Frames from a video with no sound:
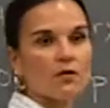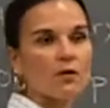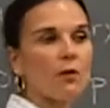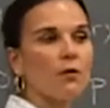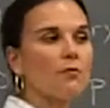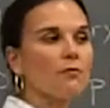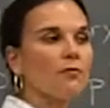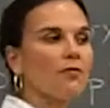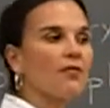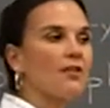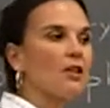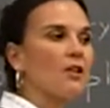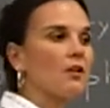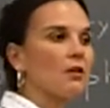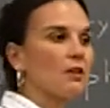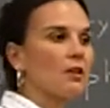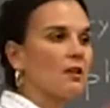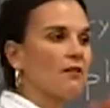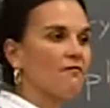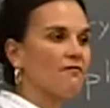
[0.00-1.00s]
don't
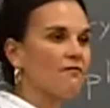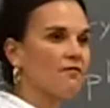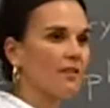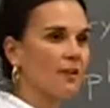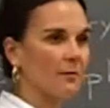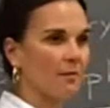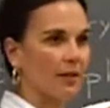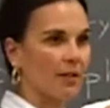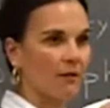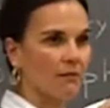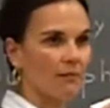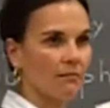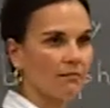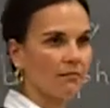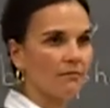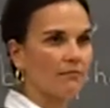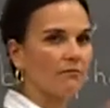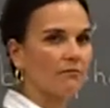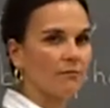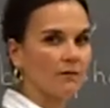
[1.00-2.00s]
think you're going to flip it,
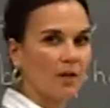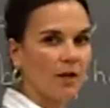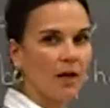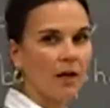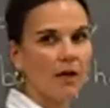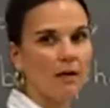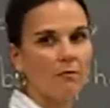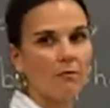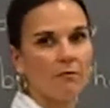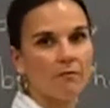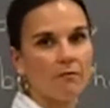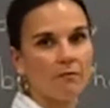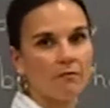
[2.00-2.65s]
okay?